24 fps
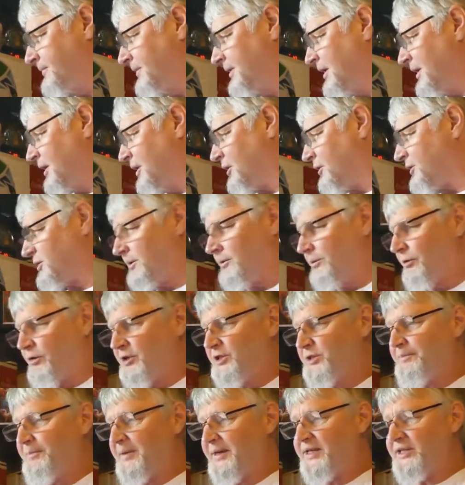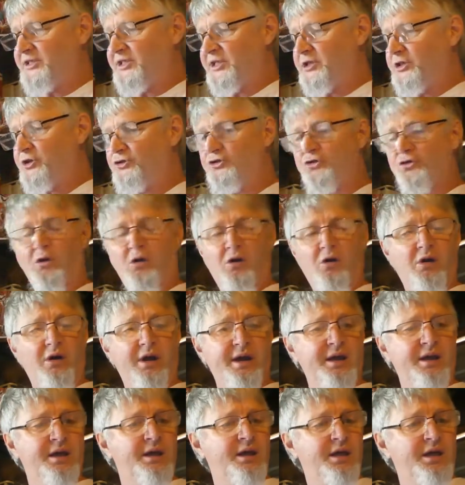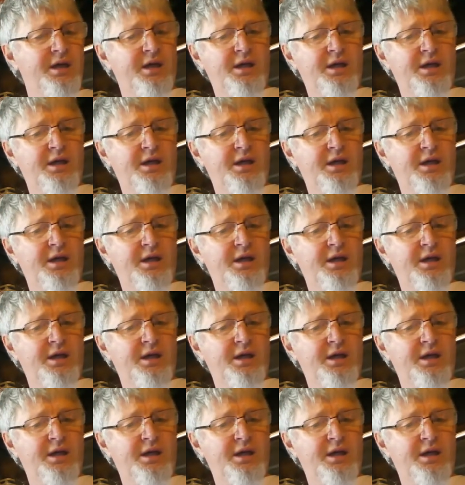Got some nice beers here to try.